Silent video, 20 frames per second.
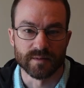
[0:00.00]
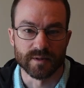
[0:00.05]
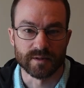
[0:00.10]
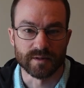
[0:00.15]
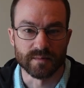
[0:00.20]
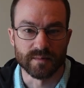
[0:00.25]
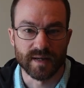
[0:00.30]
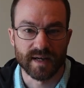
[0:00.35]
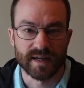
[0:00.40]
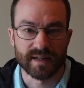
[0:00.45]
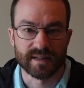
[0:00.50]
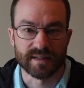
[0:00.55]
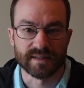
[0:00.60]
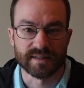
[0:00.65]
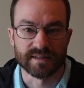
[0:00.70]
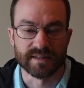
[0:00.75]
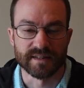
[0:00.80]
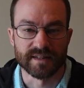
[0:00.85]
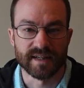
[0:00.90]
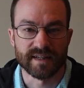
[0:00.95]
Welcome
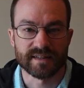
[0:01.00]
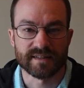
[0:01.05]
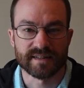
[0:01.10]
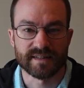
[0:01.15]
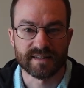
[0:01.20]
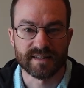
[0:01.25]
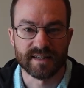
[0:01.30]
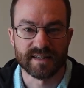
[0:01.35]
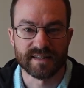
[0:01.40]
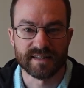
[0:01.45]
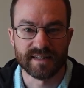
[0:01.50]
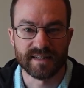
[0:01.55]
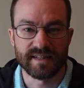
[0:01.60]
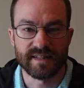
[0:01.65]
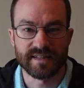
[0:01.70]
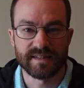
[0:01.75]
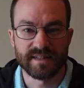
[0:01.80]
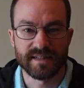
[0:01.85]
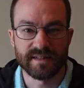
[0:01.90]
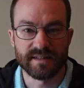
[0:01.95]
back to the next
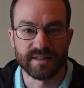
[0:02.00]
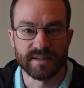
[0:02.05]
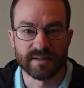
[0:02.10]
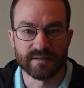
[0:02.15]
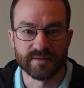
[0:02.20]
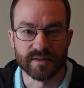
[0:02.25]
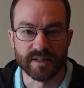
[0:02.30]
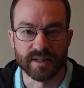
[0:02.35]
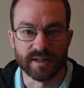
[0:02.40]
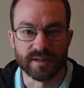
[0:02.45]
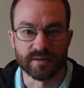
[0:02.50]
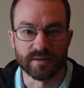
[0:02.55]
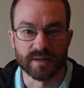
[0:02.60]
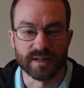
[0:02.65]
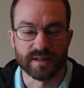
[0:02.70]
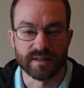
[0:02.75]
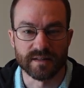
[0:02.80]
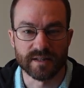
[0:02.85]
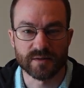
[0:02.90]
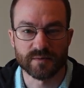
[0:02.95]
CDT gear video.
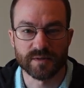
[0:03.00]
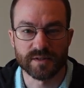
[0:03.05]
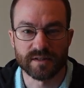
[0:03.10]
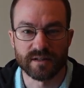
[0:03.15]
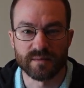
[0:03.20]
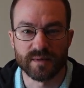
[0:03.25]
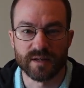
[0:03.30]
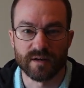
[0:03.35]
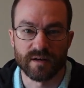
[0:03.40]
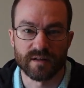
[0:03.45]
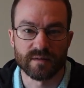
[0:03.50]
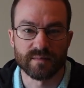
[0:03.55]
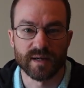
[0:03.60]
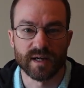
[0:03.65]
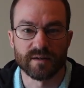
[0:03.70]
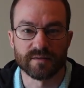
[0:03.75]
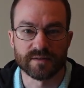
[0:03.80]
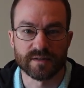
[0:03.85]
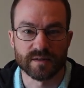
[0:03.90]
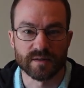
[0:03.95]
This one's going to be all
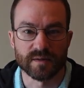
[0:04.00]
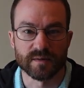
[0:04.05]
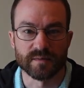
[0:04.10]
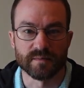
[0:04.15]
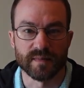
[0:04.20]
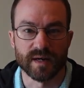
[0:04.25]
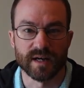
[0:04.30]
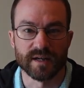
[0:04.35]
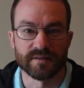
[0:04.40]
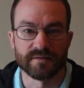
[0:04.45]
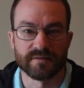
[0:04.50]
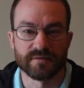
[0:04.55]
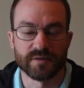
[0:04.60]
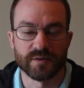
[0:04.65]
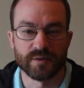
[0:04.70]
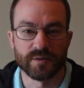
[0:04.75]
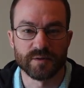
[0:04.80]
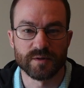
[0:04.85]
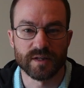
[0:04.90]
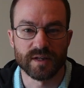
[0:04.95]
about my
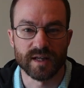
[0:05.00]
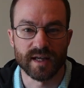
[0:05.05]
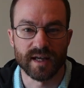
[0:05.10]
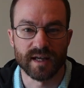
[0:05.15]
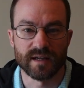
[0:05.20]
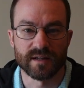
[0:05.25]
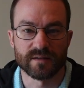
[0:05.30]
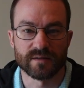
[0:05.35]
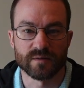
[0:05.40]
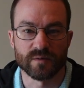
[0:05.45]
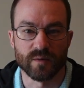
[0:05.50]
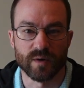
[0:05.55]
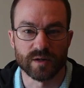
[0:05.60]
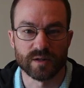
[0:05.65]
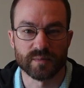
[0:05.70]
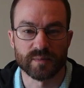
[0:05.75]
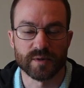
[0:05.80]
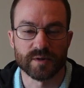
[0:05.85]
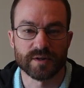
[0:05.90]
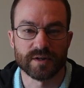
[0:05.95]
food and
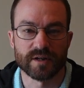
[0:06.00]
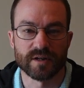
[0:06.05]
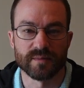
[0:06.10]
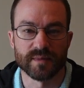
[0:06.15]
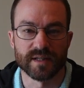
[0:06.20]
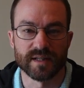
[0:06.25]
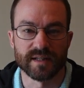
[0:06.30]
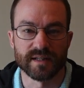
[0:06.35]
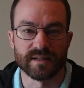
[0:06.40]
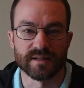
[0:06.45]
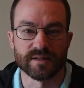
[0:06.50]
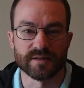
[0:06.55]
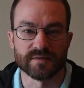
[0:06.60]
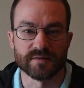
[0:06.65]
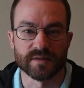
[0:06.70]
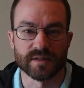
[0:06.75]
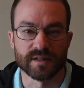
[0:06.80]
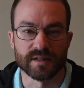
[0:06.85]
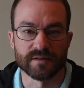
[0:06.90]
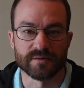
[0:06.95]
water procurement needs
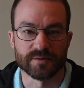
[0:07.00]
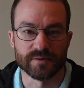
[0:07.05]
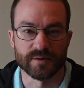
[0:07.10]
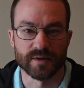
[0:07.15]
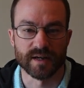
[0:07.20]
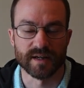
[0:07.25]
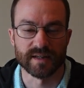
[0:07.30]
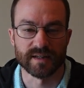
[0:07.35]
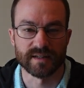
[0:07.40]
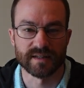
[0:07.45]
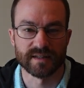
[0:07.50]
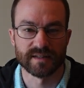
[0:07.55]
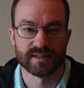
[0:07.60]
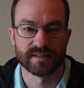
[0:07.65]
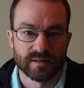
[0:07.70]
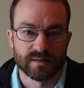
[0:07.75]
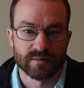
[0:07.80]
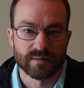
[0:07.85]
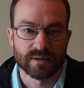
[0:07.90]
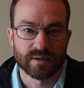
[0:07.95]
for the Thru Hike.
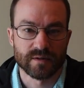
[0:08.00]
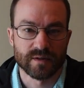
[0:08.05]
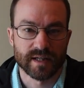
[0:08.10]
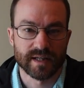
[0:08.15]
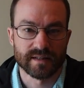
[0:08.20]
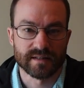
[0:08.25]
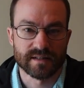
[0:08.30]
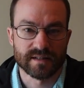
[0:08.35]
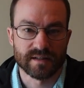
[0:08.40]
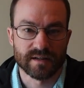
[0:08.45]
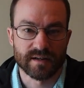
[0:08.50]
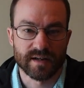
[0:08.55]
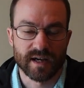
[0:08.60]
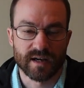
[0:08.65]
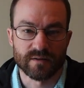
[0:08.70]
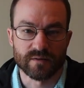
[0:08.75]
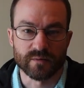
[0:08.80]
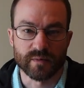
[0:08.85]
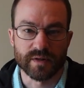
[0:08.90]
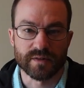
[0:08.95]
Go ahead and start
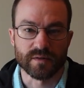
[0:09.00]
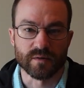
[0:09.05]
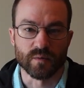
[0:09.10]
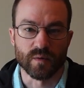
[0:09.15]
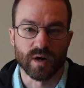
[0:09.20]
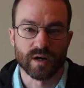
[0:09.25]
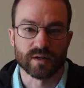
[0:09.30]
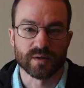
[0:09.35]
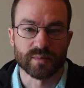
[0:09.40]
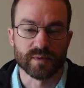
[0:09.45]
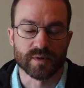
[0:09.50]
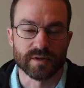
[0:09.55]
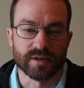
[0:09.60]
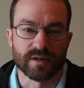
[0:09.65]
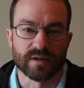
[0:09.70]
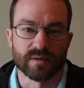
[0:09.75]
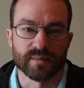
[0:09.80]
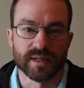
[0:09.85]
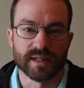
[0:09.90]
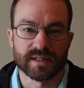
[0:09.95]
out with the water
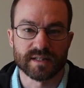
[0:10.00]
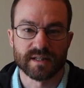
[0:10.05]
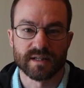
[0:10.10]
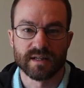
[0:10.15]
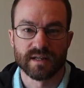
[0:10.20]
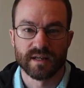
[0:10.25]
procurement.